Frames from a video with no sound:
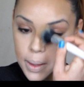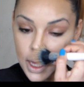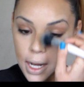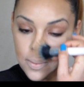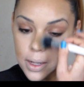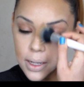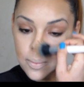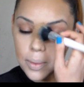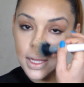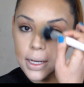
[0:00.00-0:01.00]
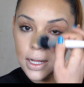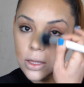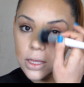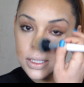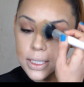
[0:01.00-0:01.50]
Then I'm going to blend
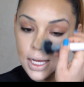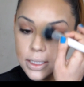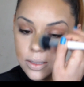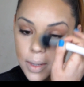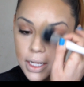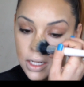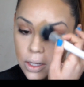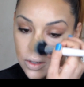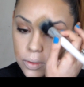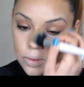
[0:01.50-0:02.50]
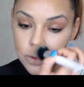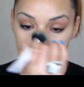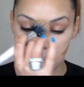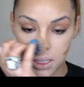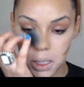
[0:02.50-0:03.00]
out the sides of my nose.